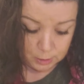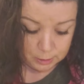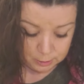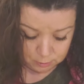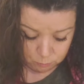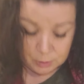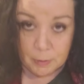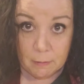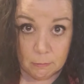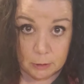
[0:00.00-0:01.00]
And we
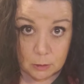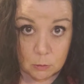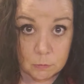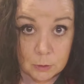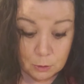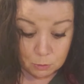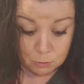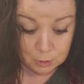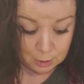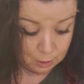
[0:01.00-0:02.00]
probably
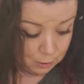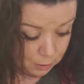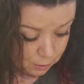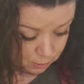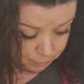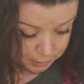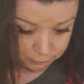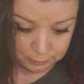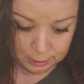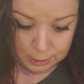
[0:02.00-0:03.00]
overload our
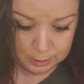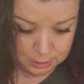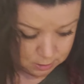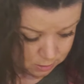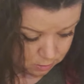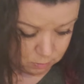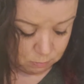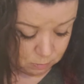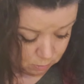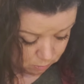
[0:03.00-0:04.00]
pizza.
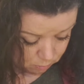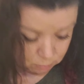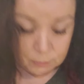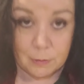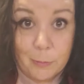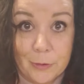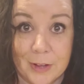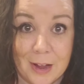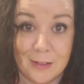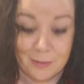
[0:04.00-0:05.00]
We're from
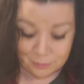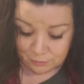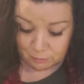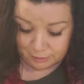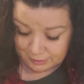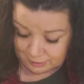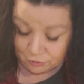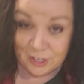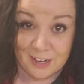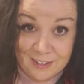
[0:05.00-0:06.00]
Wisconsin, so we
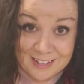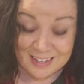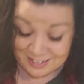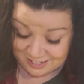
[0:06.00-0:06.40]
like cheese.